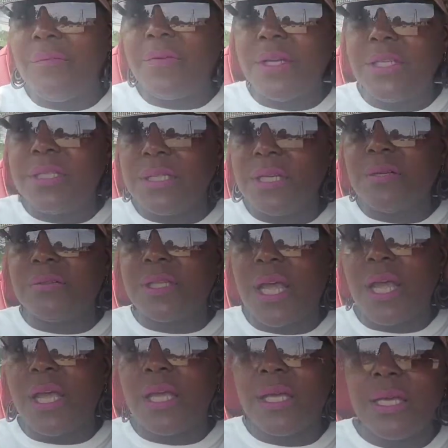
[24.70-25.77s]
every single
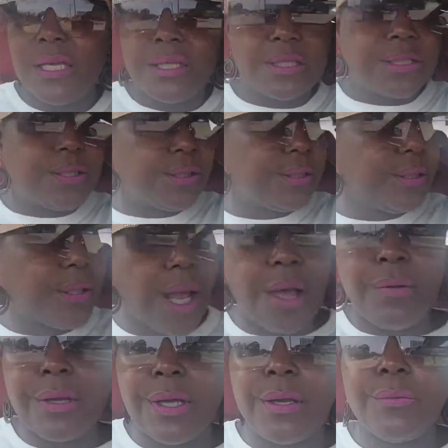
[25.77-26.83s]
thing is good. I don't